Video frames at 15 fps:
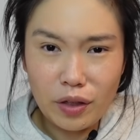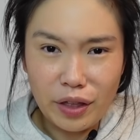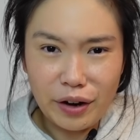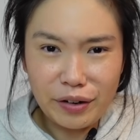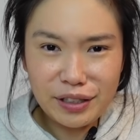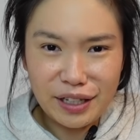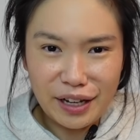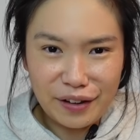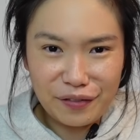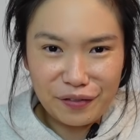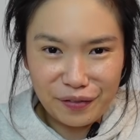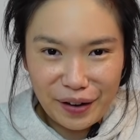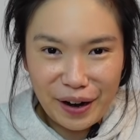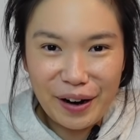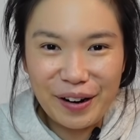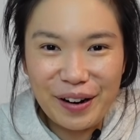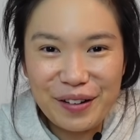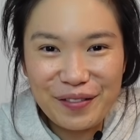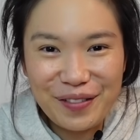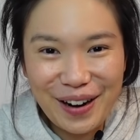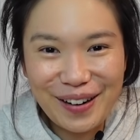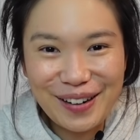There is a very,
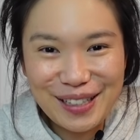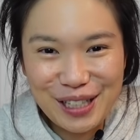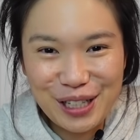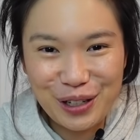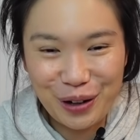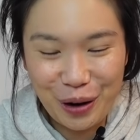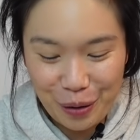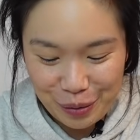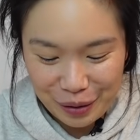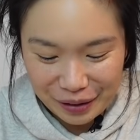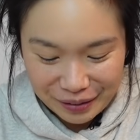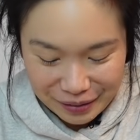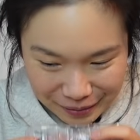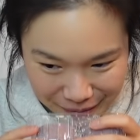very strong